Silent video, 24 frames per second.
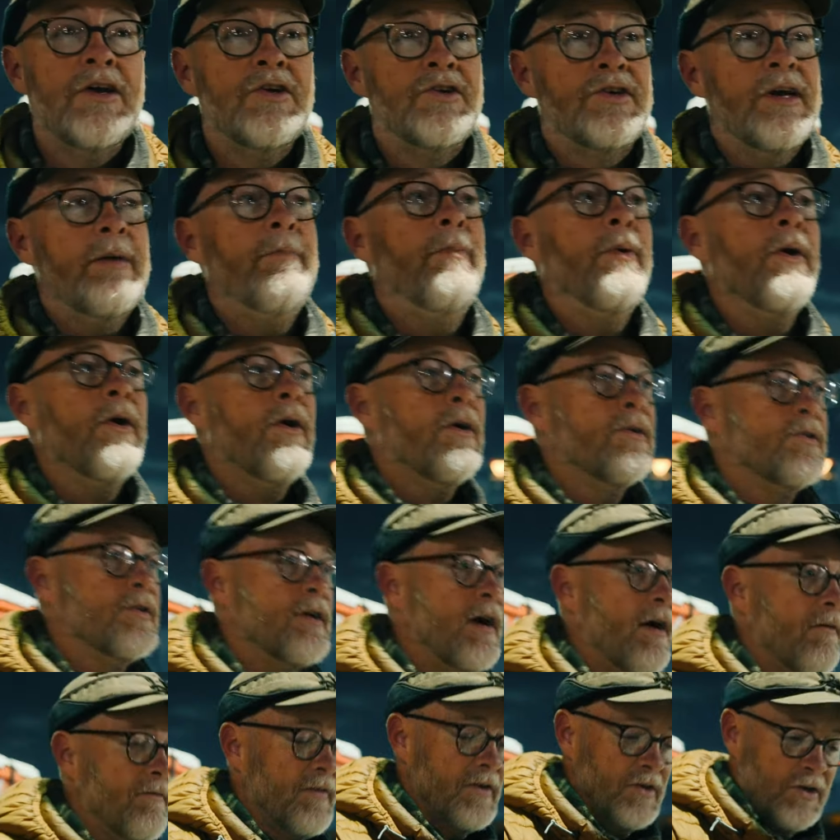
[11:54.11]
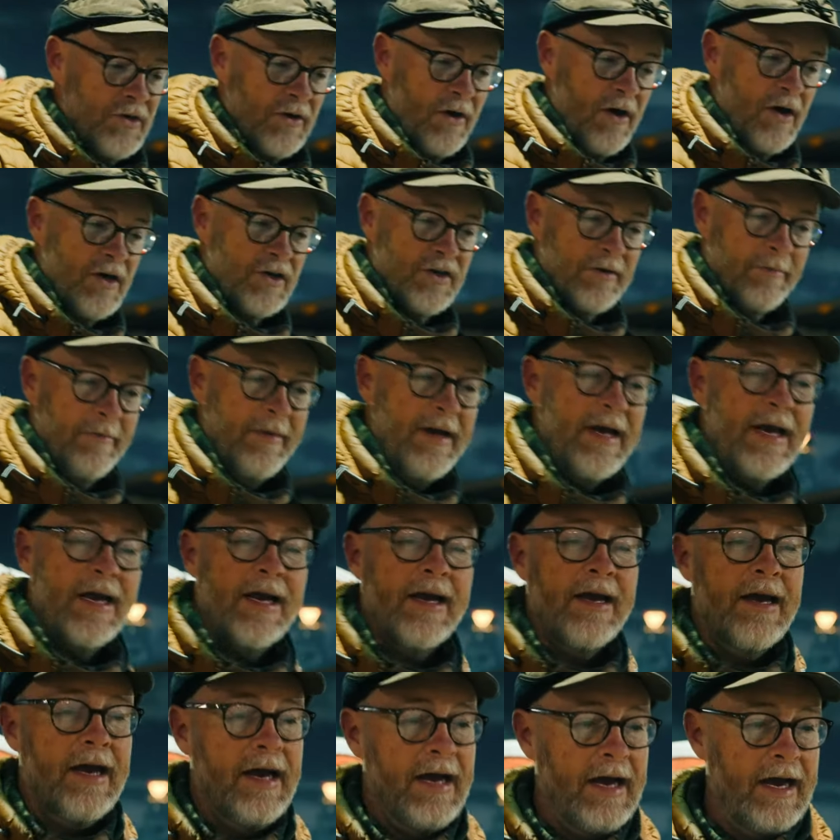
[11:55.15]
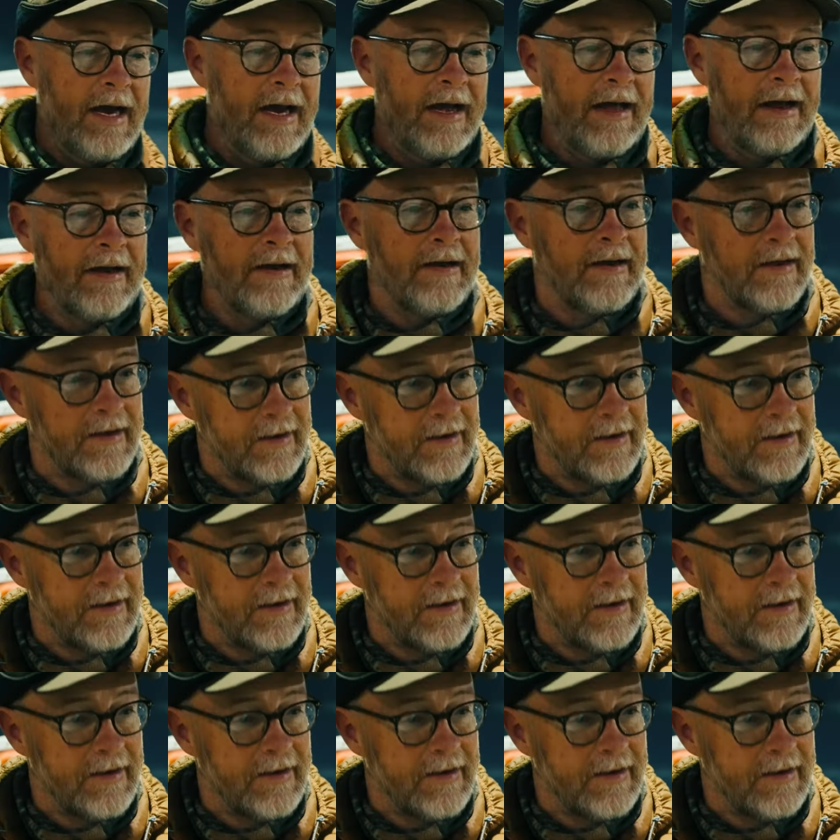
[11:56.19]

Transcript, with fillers: She put herself in charge of me, and